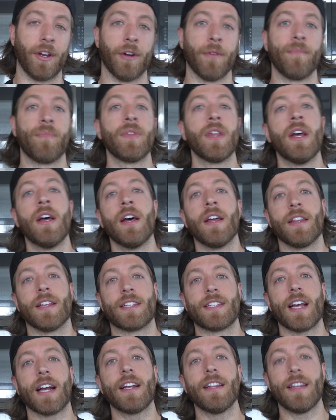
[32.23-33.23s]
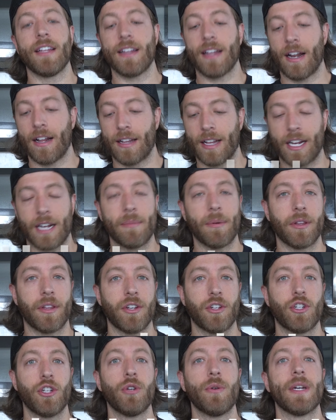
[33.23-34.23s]
you. The second thing that I like about
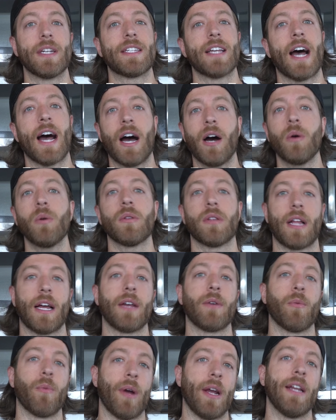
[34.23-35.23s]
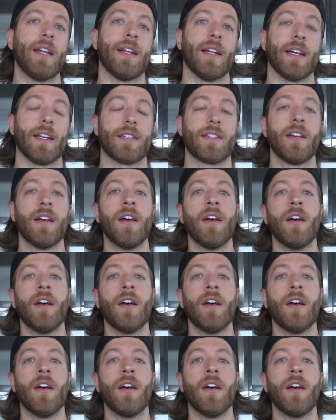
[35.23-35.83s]
this shoe is how lightweight it is.